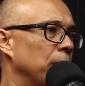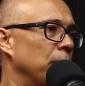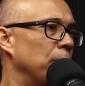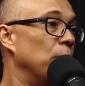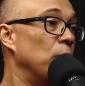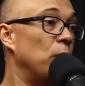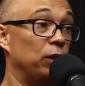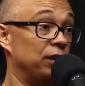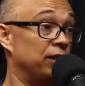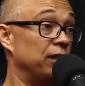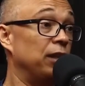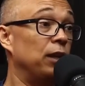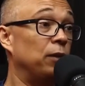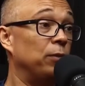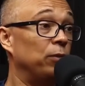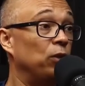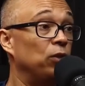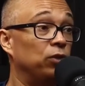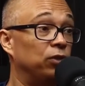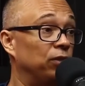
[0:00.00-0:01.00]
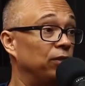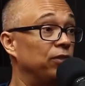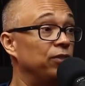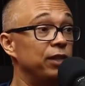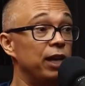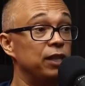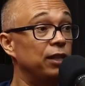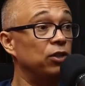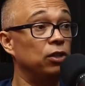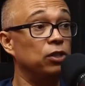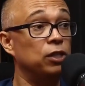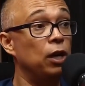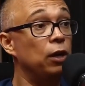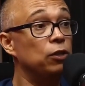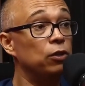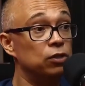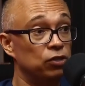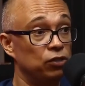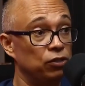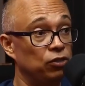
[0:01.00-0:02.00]
For example, the flat
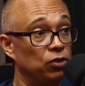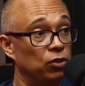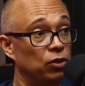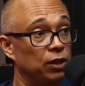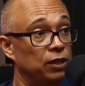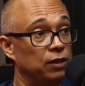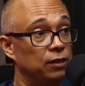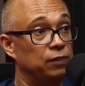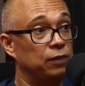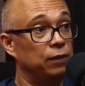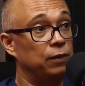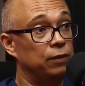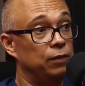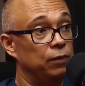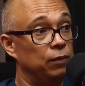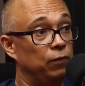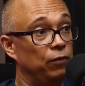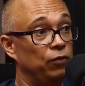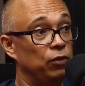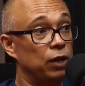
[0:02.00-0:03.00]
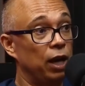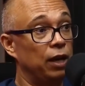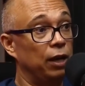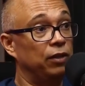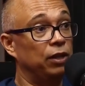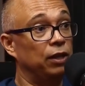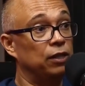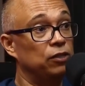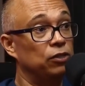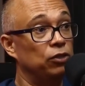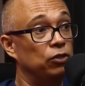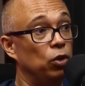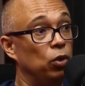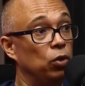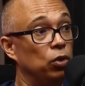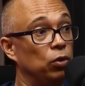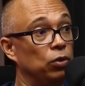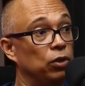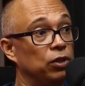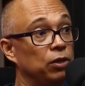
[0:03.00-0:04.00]
channel is great for having a
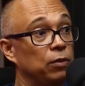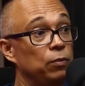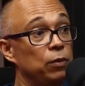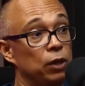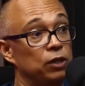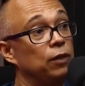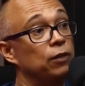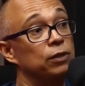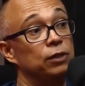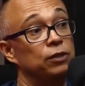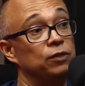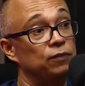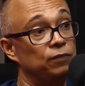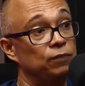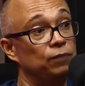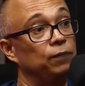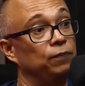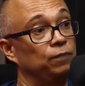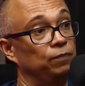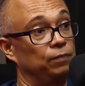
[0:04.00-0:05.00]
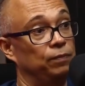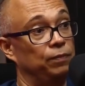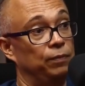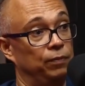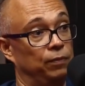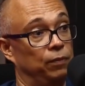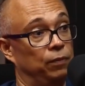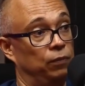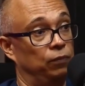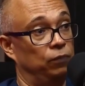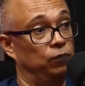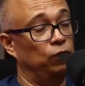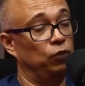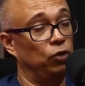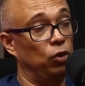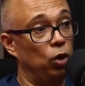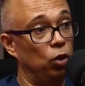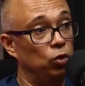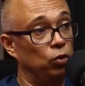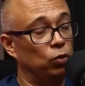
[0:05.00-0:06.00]
solo response.
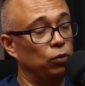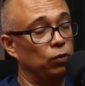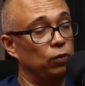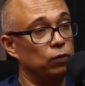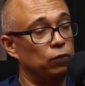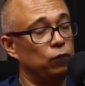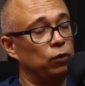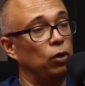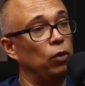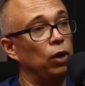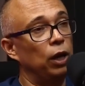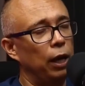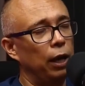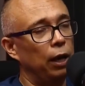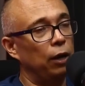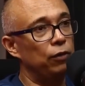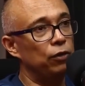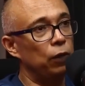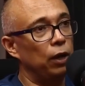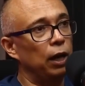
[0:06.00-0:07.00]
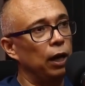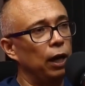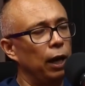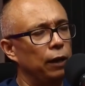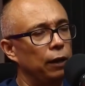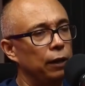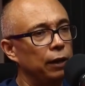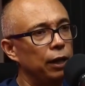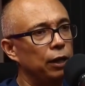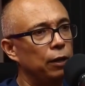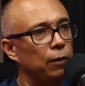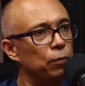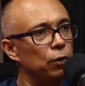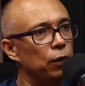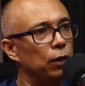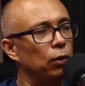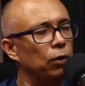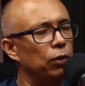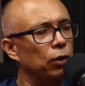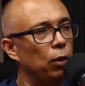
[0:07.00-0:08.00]
So you have a high gain
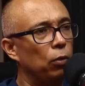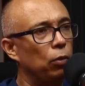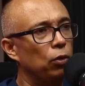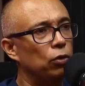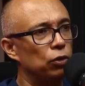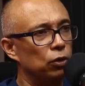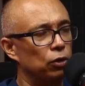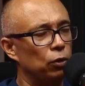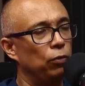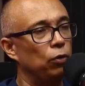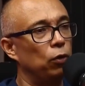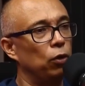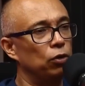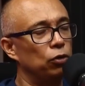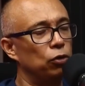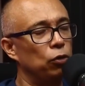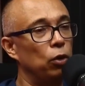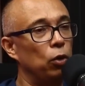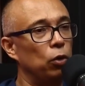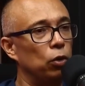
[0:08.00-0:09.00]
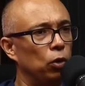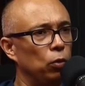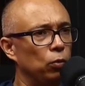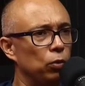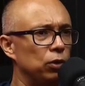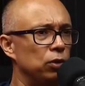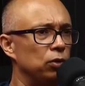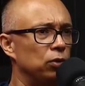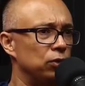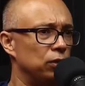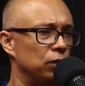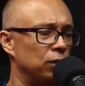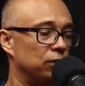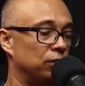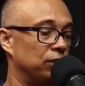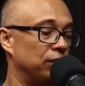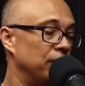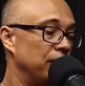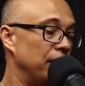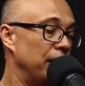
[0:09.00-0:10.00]
pedal that will deliver a solo when you need to
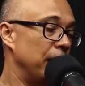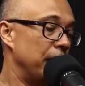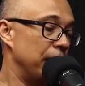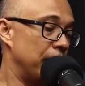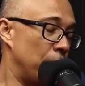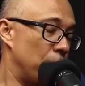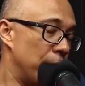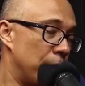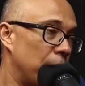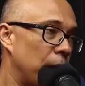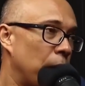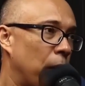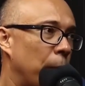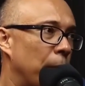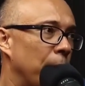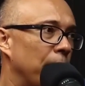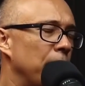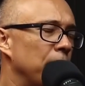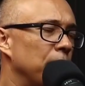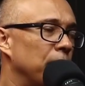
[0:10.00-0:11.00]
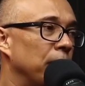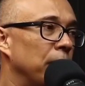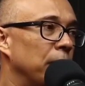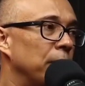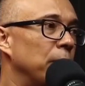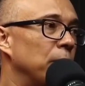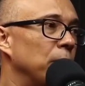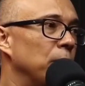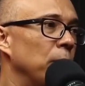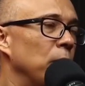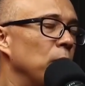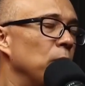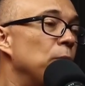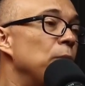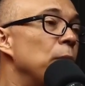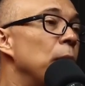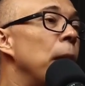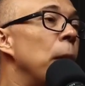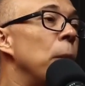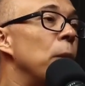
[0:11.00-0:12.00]
stand out in the band with
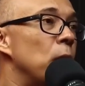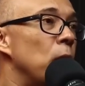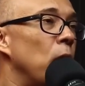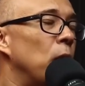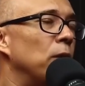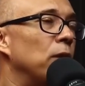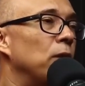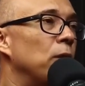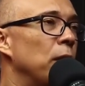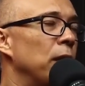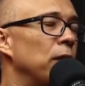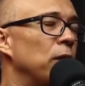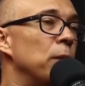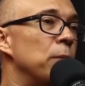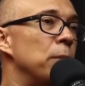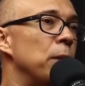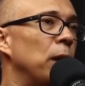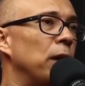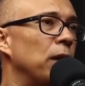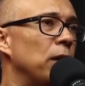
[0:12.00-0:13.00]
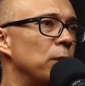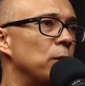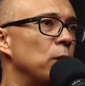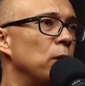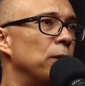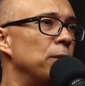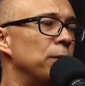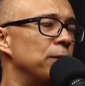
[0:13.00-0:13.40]
minimal alteration possible.